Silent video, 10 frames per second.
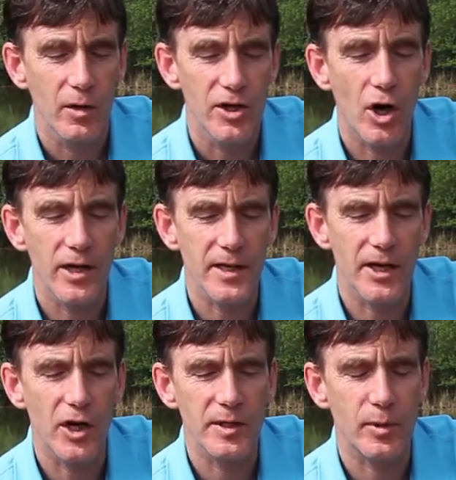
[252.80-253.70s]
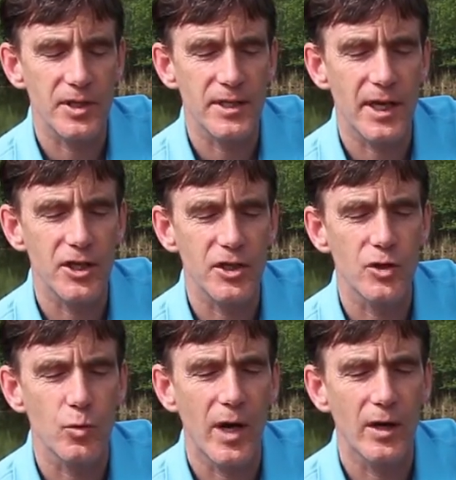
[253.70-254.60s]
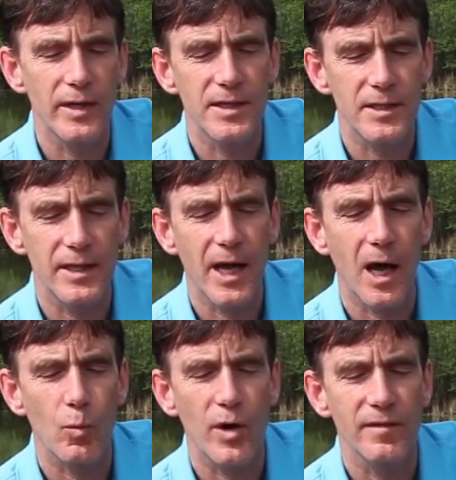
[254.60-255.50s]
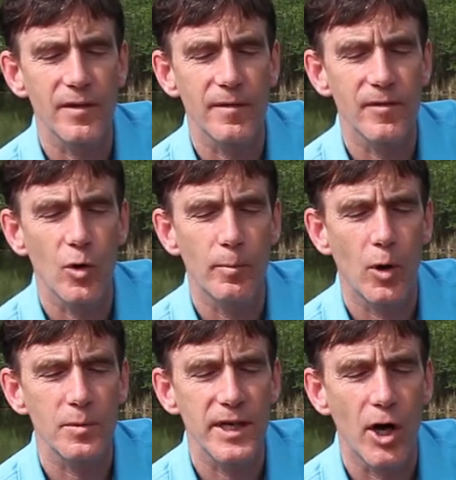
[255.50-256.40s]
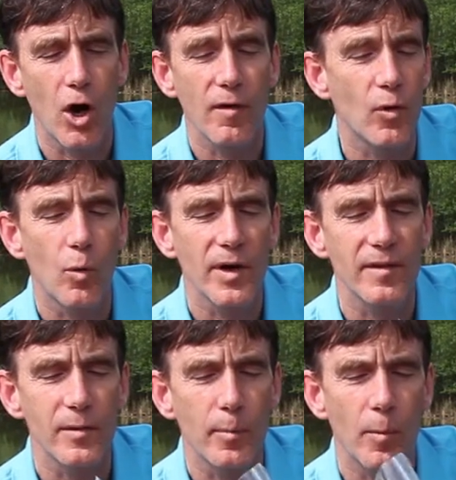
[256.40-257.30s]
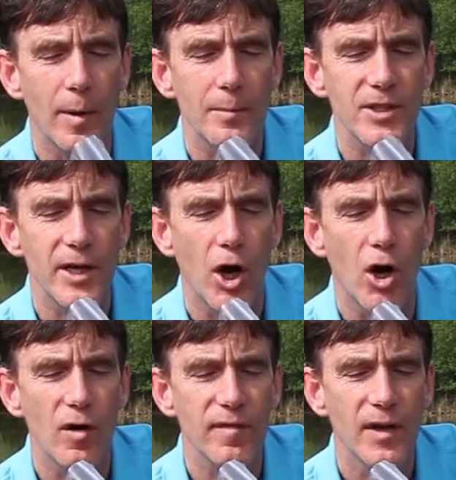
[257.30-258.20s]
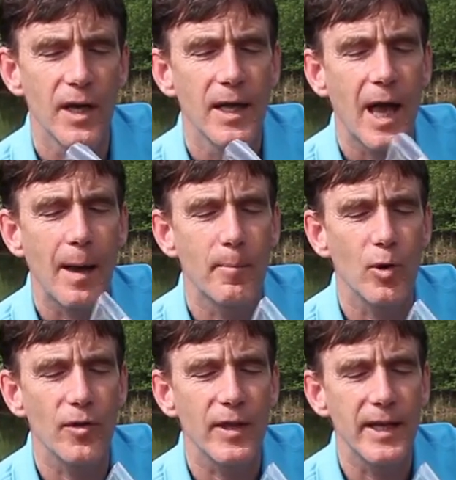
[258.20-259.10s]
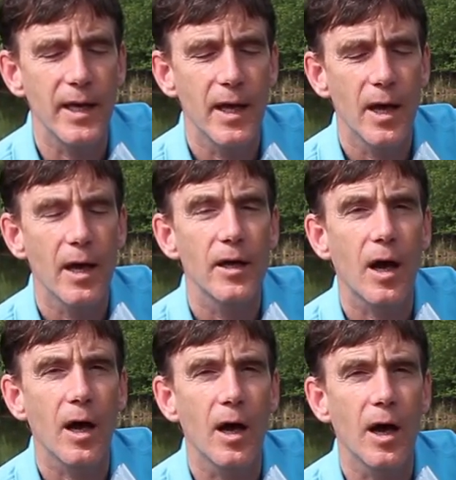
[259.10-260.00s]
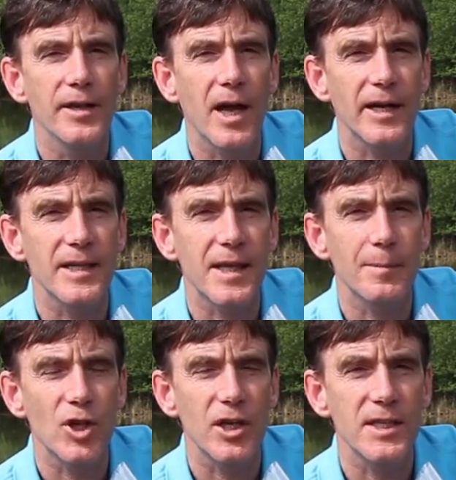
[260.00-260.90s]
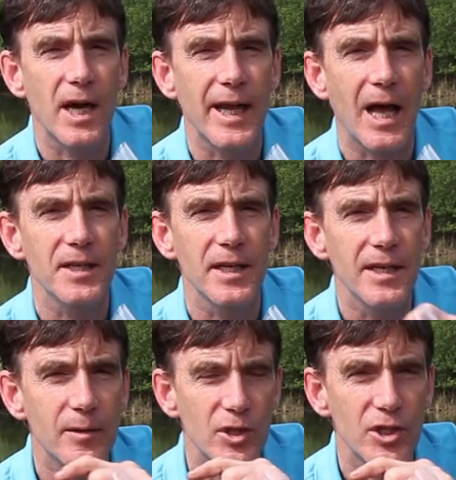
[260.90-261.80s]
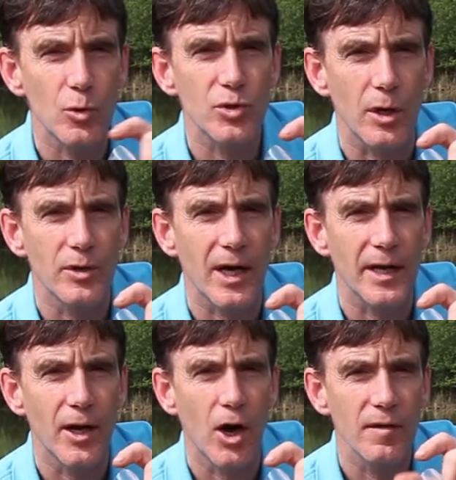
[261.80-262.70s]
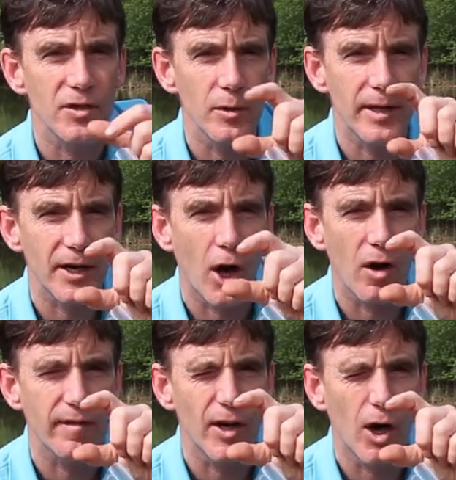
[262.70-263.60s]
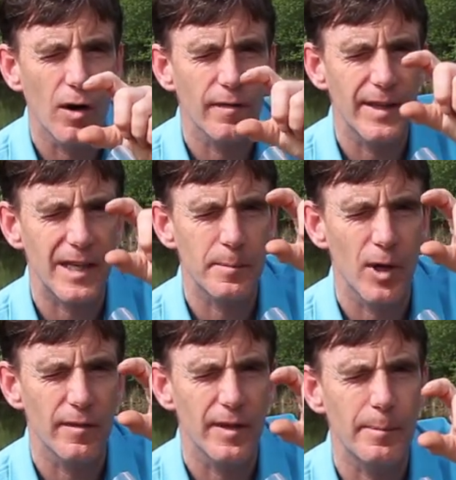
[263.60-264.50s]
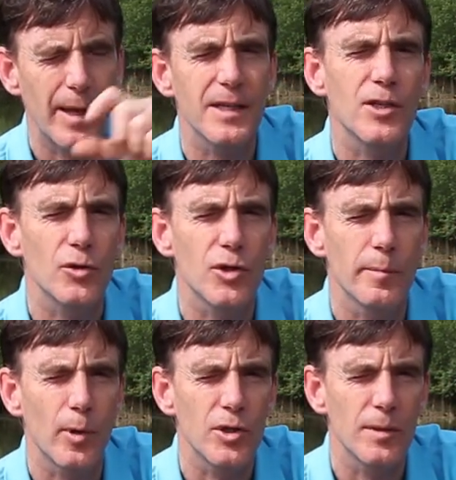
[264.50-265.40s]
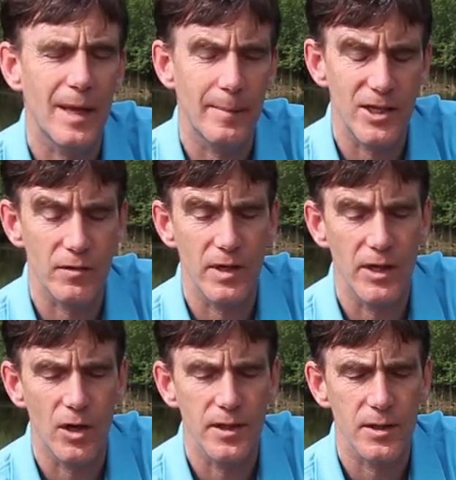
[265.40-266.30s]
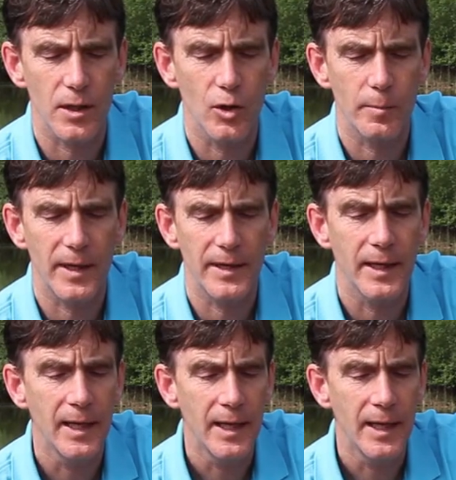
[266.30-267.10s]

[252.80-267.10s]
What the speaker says: A nice presentation as well is to cut one of the fluor pops in half, or one of the pop-ups in half, and put the nugget, same size nugget, underneath, which is also cut in half, so you get a half and half, and that's perfectly balanced onto the bottom. That makes a really nice hook bait.